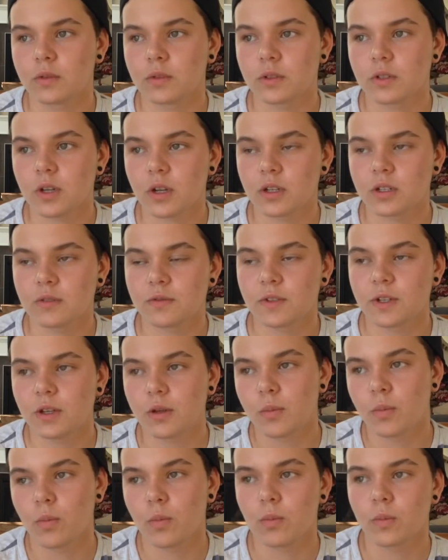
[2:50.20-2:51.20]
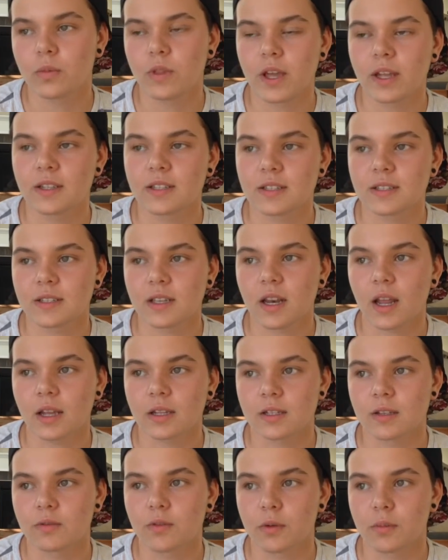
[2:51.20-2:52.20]
starting to feel like
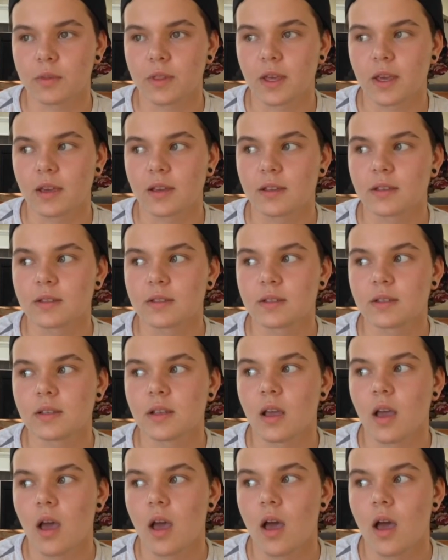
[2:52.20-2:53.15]
disconnected from things,